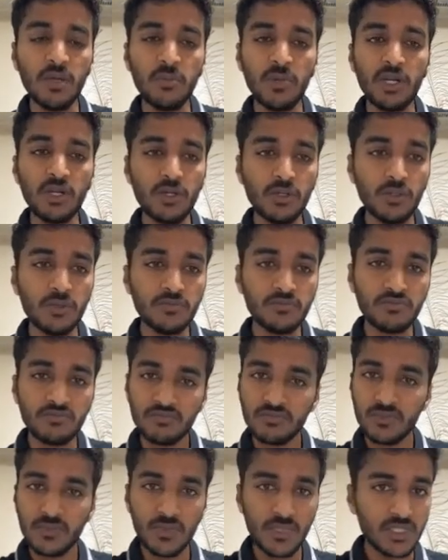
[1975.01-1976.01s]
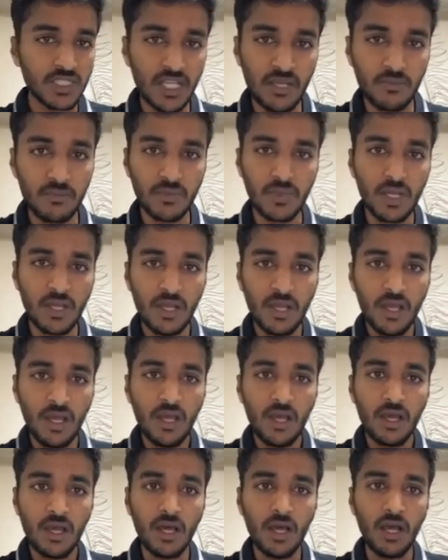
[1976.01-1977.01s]
Number two, same,
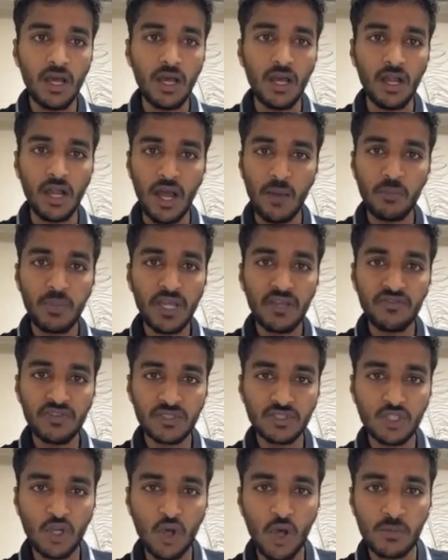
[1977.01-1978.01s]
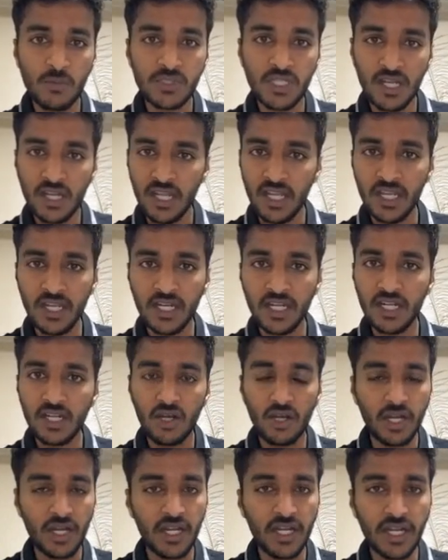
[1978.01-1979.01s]
apply for jobs on
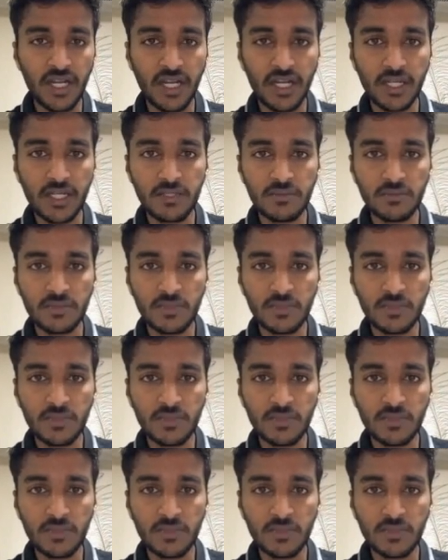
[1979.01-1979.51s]
LinkedIn or Indeed.